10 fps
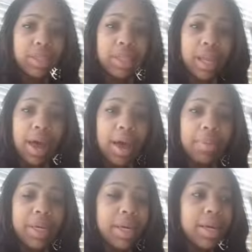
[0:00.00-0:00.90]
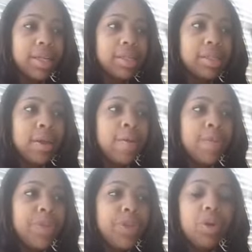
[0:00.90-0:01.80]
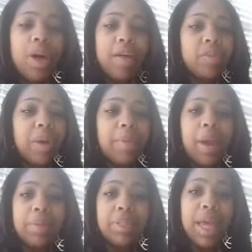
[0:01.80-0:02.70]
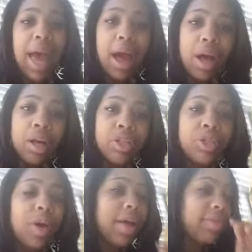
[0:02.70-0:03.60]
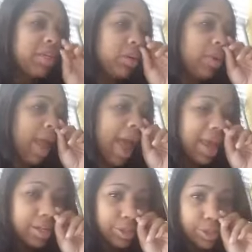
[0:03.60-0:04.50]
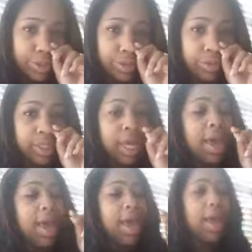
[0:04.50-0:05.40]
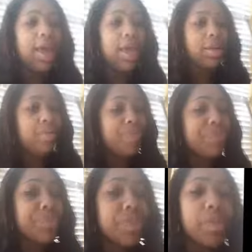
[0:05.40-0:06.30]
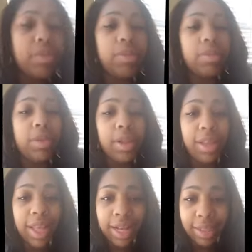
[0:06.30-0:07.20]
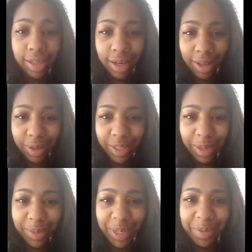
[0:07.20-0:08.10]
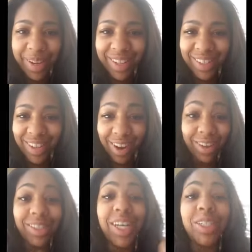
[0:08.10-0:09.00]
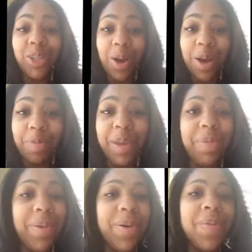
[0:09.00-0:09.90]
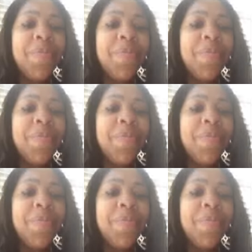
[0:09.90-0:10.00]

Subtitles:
salon, because you don't have to buy paper towels. You don't have to deal with attitudes. And that's another subject we can touch on, people,